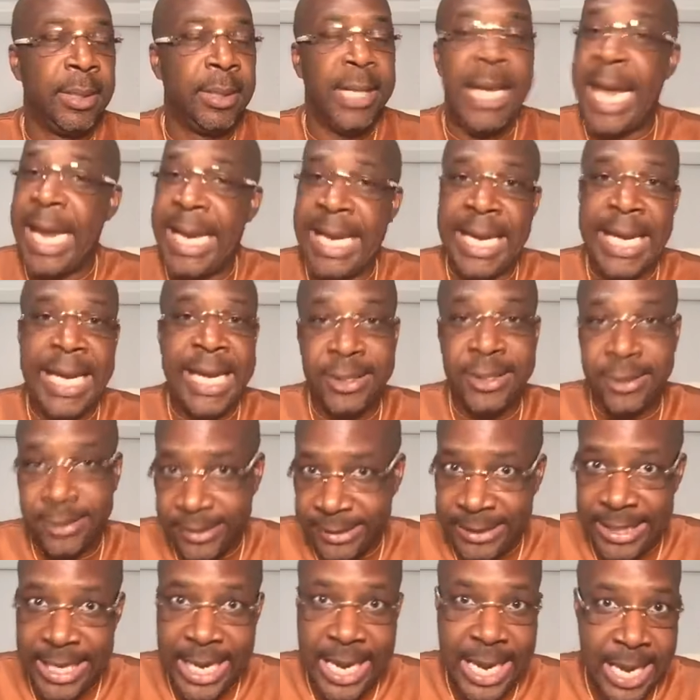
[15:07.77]
can't
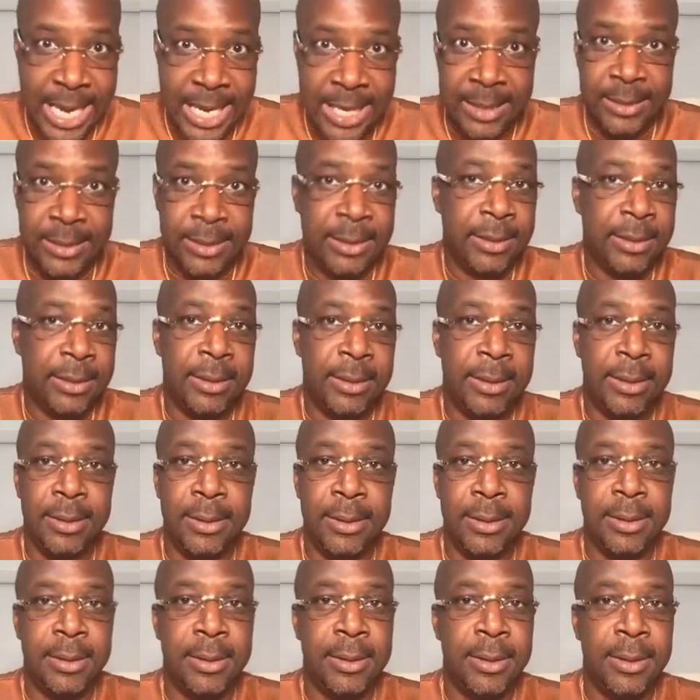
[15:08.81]
exercise,
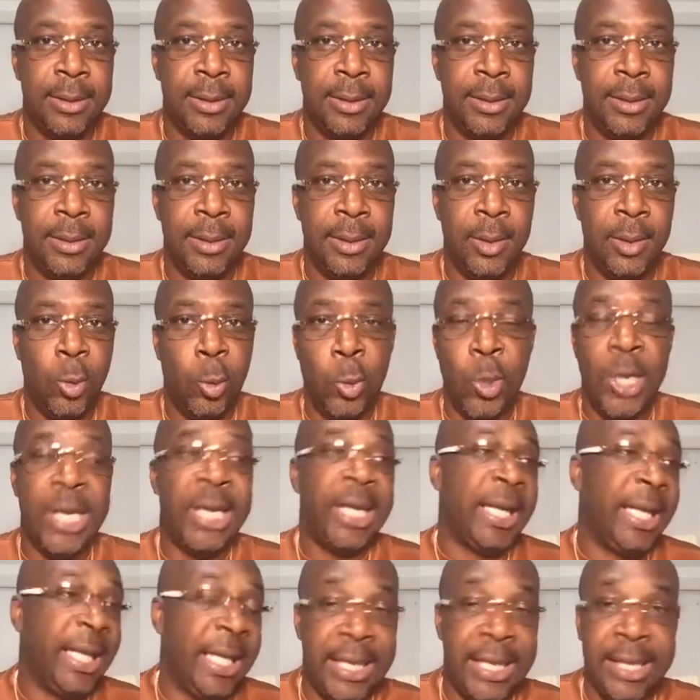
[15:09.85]

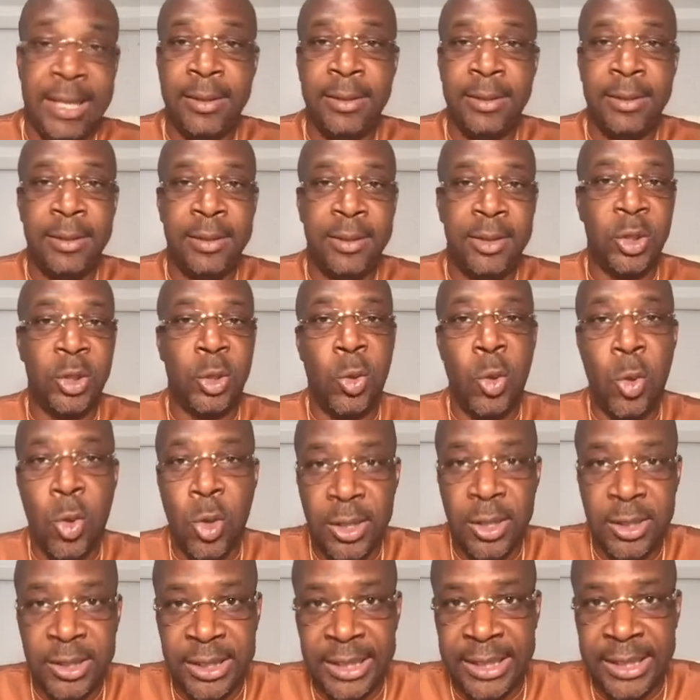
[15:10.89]
went into
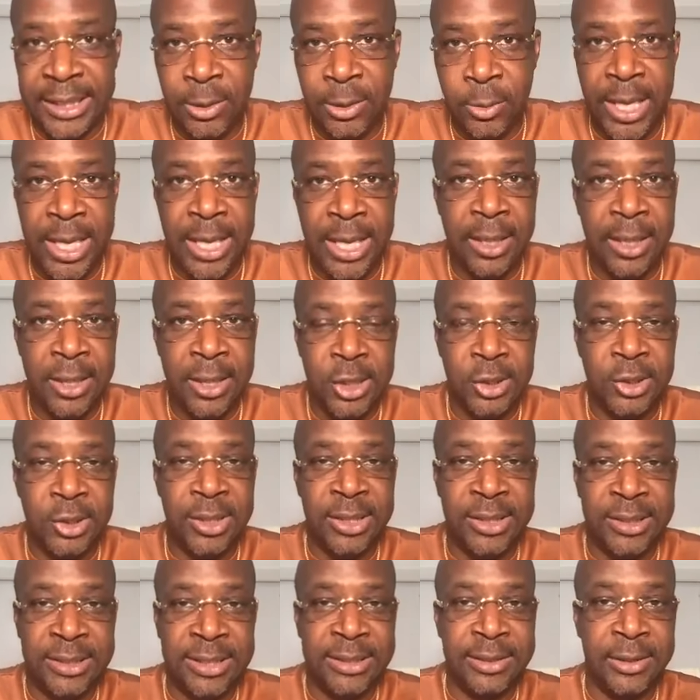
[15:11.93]
quarantine weighing
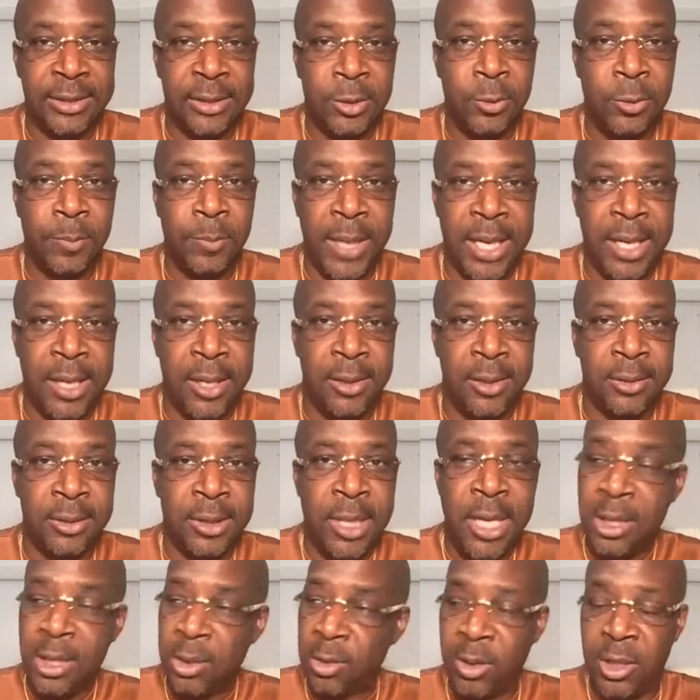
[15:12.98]
162 pounds,
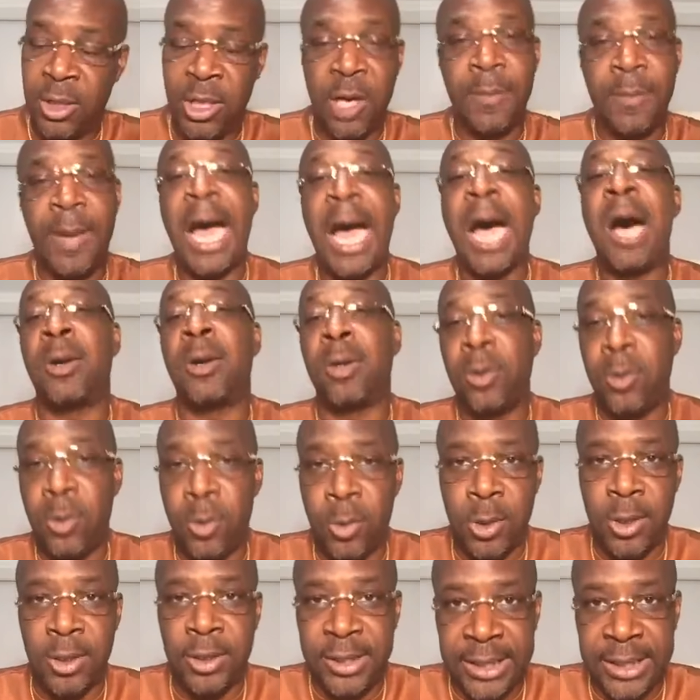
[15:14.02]
will come out of
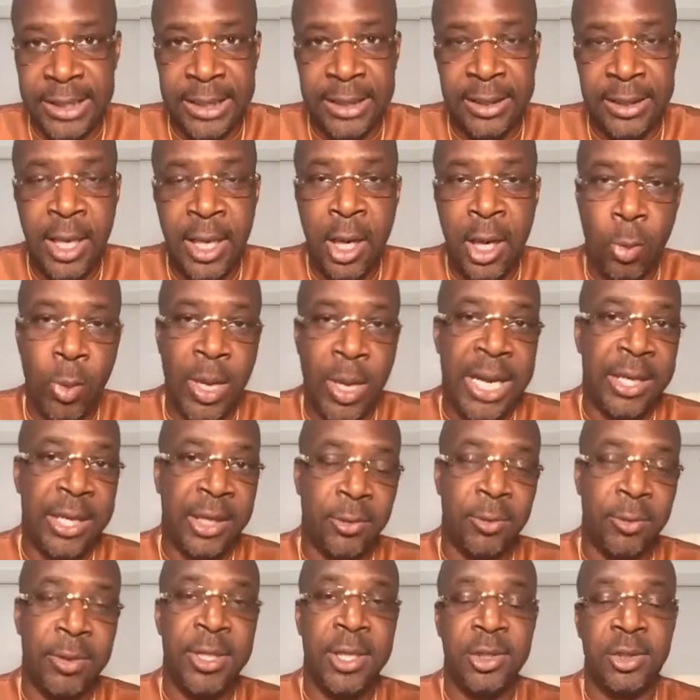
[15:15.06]
quarantine weighing
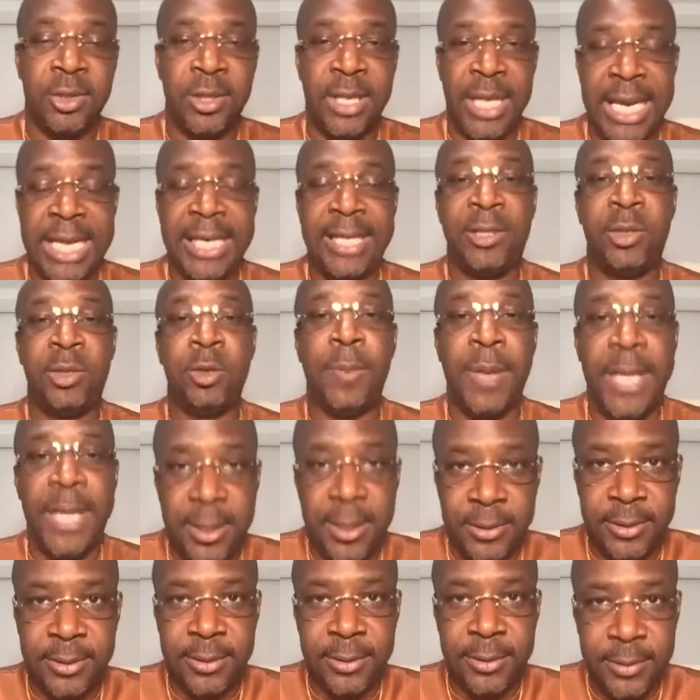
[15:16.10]
382
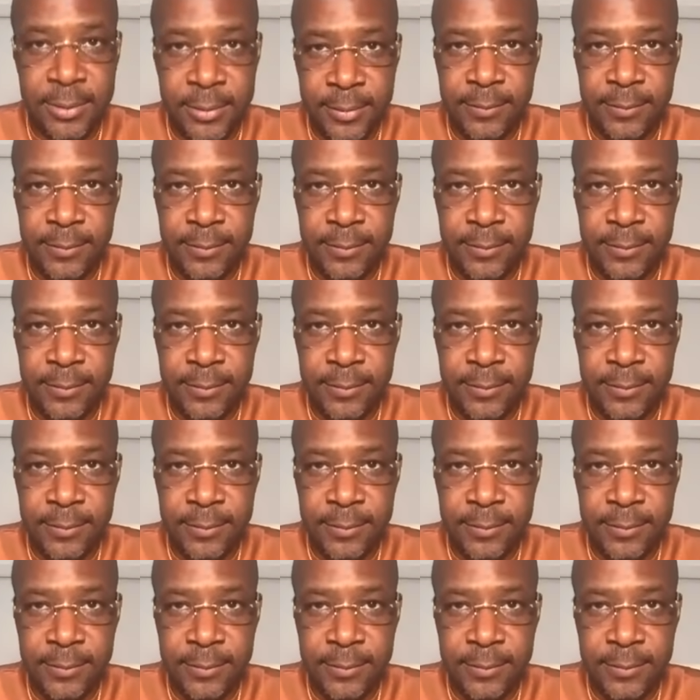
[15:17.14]
pounds.